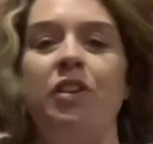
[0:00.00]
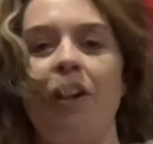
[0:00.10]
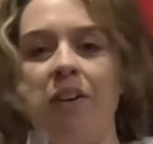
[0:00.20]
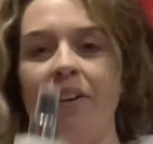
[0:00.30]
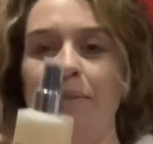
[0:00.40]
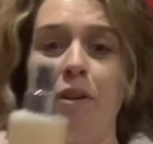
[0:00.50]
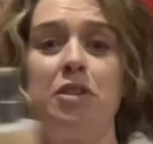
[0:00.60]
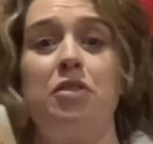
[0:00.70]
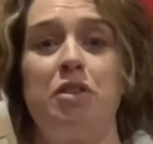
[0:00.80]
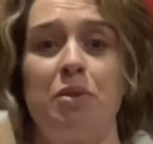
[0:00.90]
going, plus I've
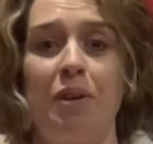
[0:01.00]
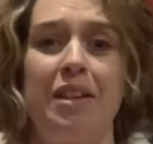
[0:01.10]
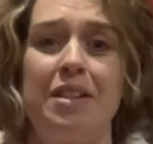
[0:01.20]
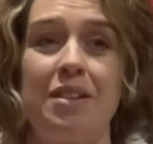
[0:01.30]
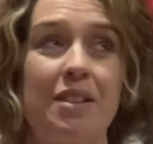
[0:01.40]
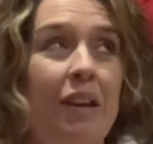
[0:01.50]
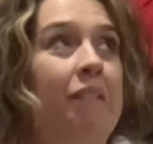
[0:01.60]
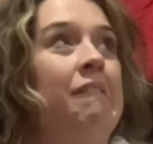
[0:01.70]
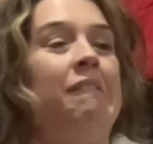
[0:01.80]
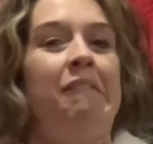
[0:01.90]
just got this, so it's like
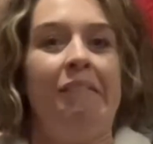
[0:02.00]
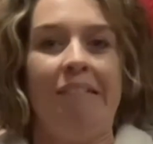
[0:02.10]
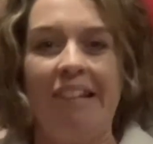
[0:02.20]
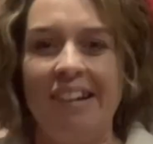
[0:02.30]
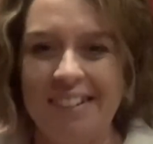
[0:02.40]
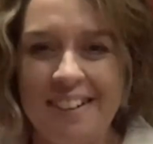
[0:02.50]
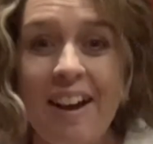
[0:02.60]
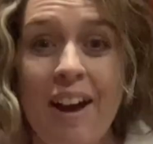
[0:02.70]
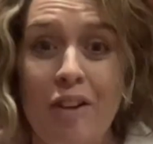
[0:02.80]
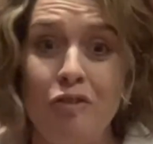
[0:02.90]

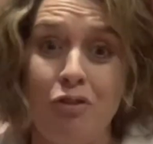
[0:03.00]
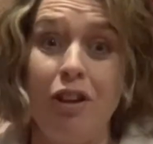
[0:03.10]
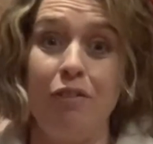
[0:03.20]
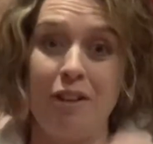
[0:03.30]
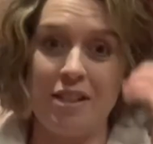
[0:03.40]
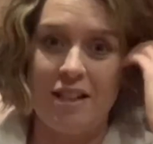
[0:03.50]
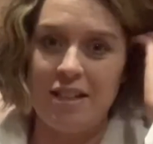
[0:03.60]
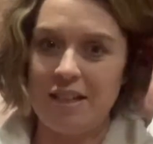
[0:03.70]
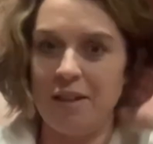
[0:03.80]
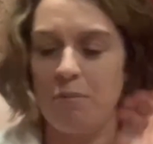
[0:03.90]
really really scenty
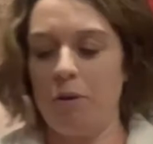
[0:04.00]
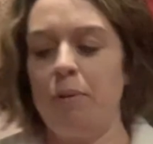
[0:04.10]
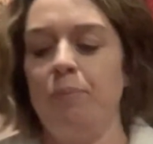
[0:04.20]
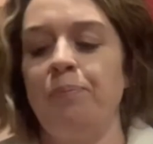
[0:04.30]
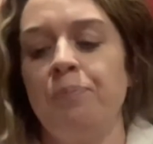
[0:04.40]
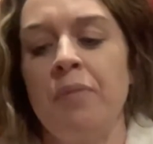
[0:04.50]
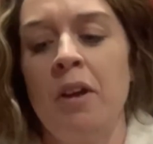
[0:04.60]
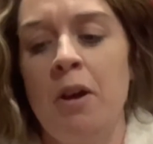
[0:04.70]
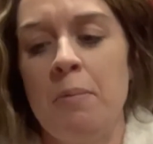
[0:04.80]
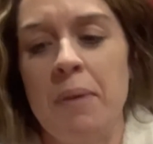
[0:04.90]
at the moment.
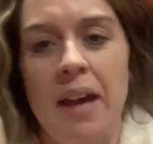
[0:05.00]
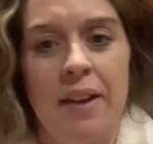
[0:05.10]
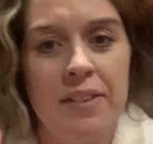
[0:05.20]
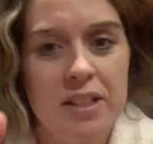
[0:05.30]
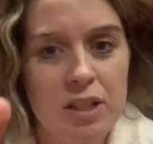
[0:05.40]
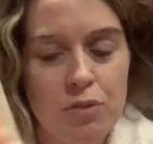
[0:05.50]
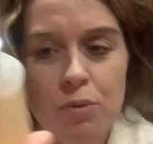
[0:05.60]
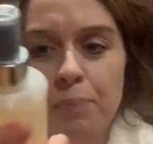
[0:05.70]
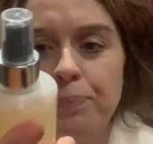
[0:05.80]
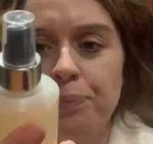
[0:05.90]
But yeah, and this is
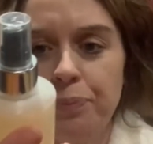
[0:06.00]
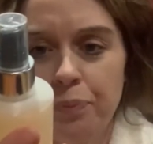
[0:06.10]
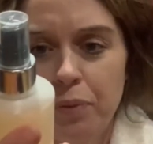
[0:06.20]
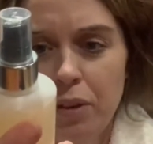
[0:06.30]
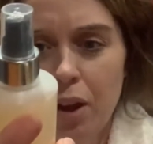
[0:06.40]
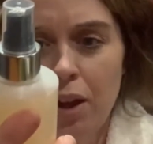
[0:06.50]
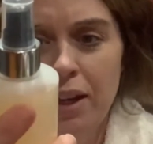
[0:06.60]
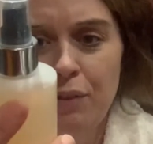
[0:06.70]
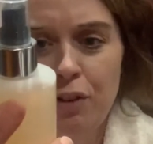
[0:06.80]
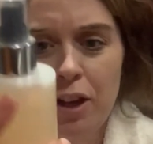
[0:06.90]
from
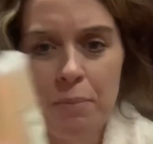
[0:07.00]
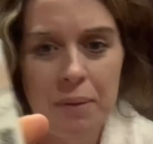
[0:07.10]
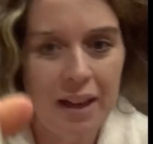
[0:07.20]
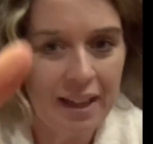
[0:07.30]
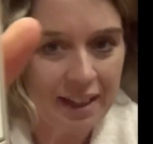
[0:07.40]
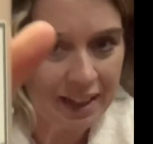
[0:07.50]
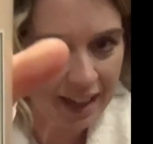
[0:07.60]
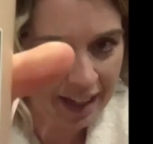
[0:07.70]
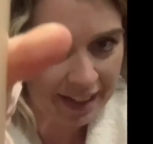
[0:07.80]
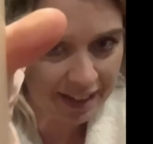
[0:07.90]
Olivia Blake,
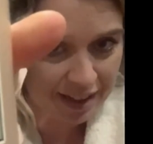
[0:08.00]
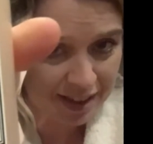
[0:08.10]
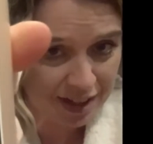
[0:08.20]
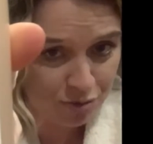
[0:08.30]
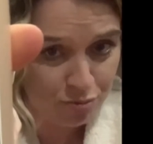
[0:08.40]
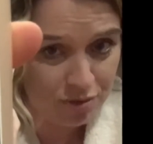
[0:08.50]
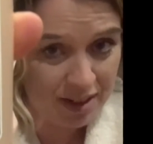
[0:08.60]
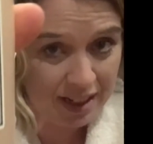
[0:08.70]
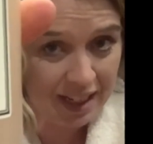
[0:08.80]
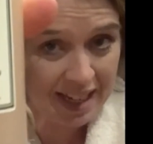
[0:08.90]
and it's
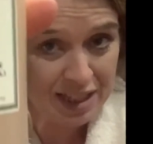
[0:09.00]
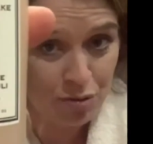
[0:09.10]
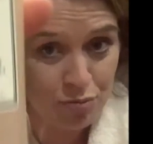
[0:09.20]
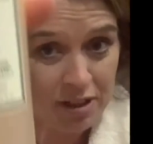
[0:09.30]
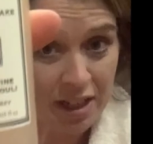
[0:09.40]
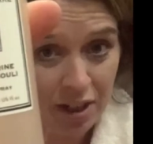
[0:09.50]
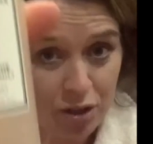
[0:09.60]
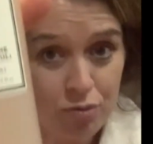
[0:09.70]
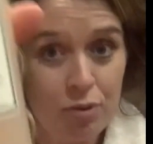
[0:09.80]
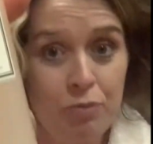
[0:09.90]
really, it's a really nice
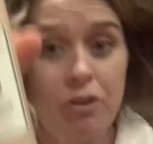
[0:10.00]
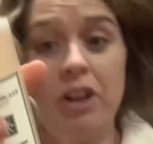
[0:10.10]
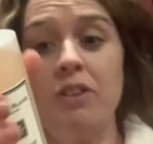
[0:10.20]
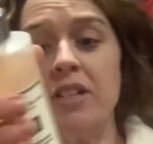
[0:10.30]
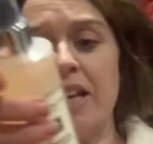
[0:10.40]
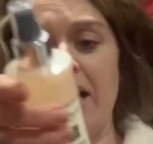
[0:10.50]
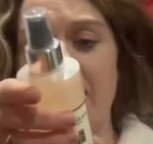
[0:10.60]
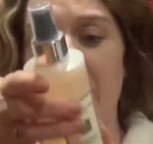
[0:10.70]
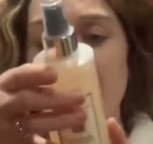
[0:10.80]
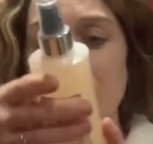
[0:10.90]
room fragrance. And it
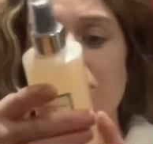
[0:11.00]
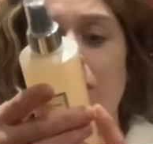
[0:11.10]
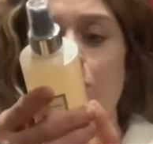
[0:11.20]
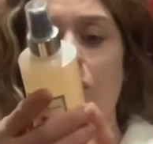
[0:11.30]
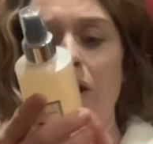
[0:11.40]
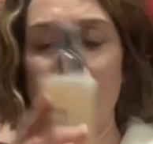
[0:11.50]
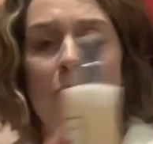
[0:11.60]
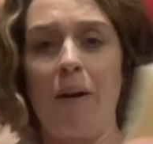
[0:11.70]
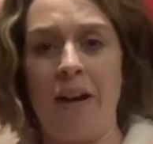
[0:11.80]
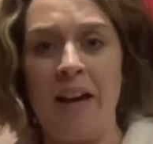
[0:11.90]
actually, and what I like
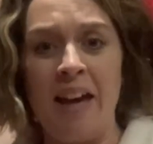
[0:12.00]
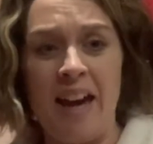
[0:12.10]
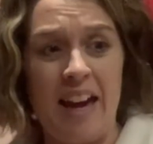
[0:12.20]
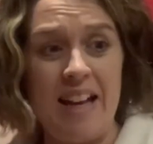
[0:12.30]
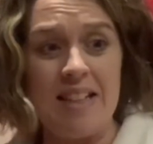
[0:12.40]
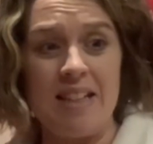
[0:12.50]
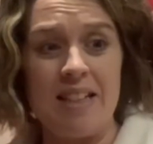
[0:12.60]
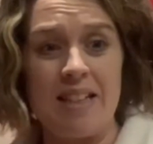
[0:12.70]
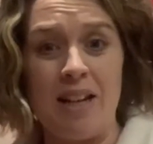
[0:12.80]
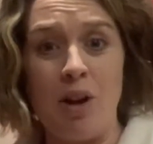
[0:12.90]
about it, it's it's
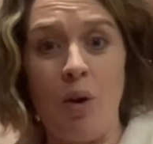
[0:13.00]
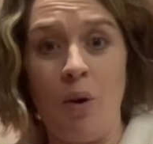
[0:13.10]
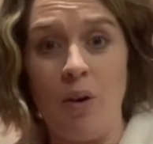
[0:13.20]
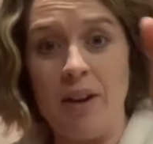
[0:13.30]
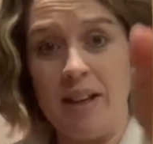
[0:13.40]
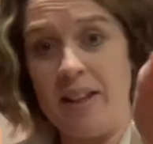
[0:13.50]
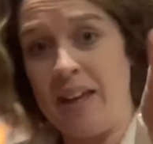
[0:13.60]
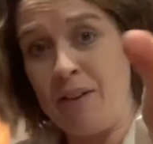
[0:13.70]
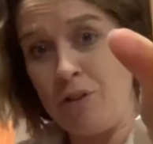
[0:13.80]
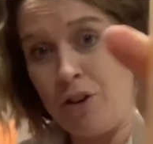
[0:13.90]
a lot, they
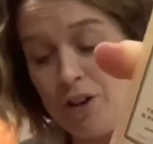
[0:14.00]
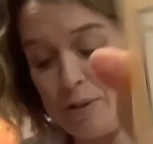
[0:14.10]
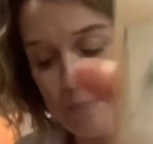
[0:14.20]
give you a nice big